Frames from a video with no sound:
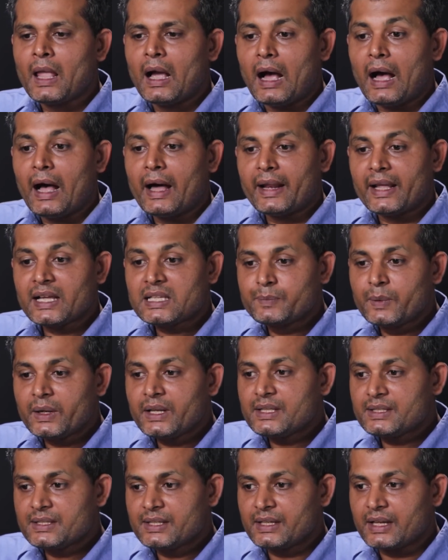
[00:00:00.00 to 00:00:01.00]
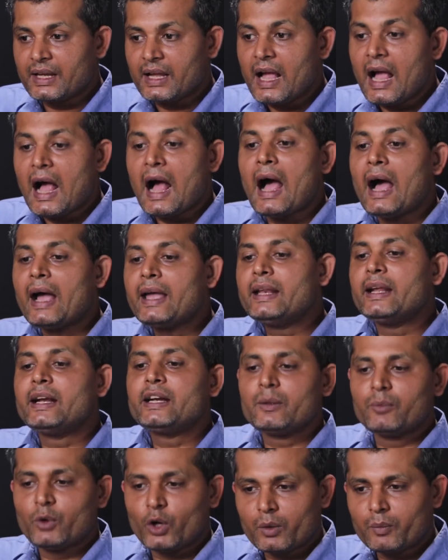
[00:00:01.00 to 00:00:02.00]
are experiencing high rate
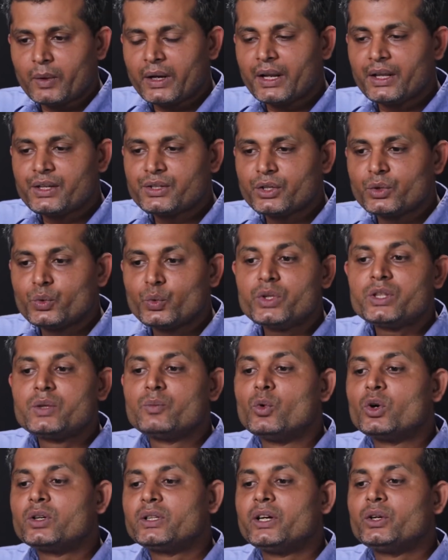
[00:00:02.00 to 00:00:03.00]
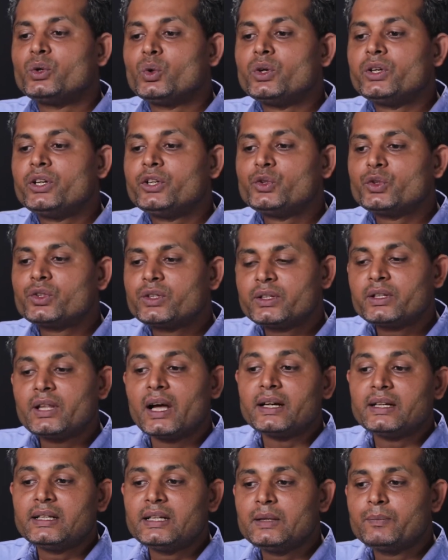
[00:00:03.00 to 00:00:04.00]
of urbanization with more than 20 to
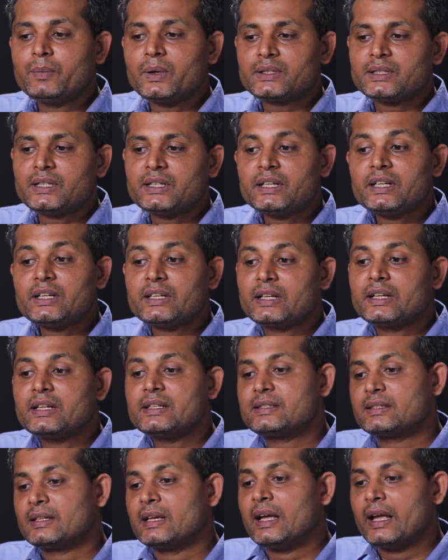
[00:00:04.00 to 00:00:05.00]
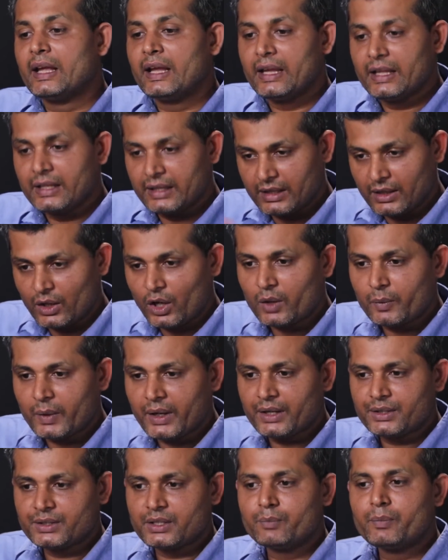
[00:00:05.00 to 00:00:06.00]
30% increase in
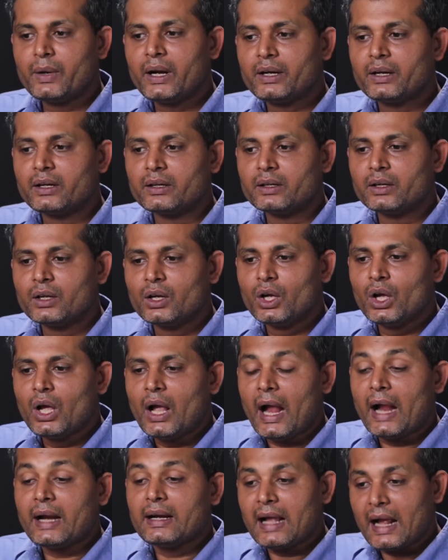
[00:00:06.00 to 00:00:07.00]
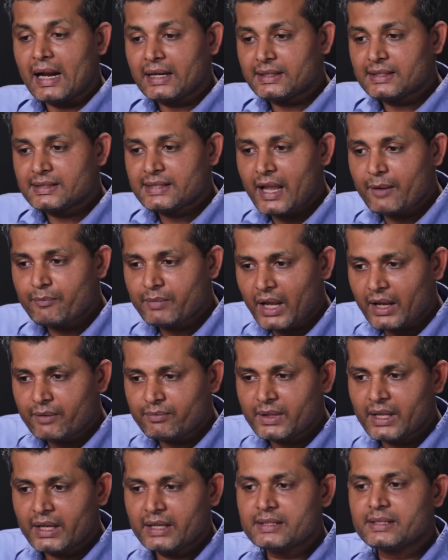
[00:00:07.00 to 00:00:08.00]
urbanization pattern. And at the same time,
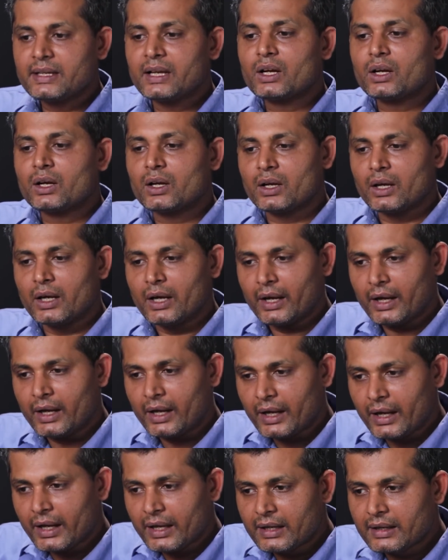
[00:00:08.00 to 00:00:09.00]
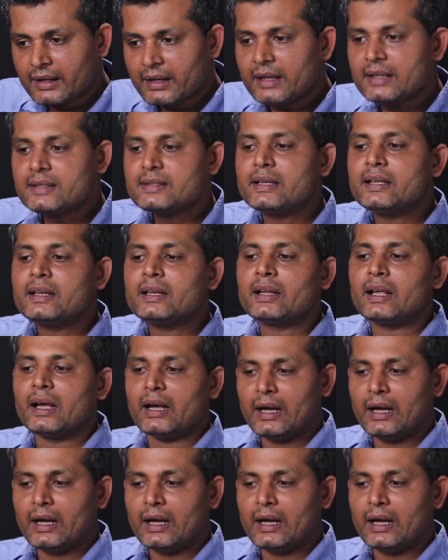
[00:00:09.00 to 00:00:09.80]
there is a increase in